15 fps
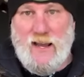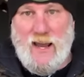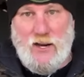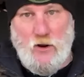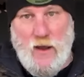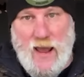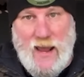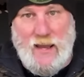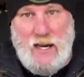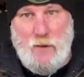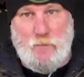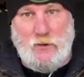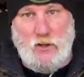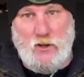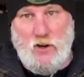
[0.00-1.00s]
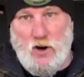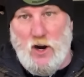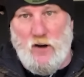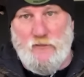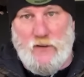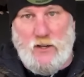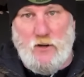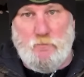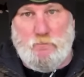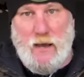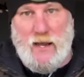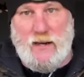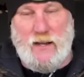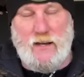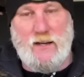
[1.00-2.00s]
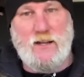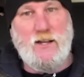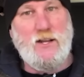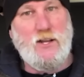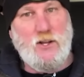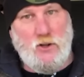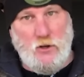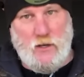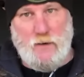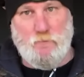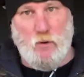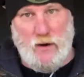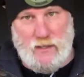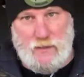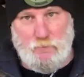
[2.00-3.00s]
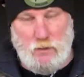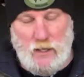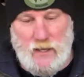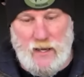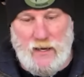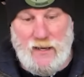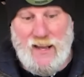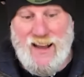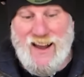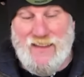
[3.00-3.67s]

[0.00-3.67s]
and you hang it up in the kerf and you bend it, you can break the blade.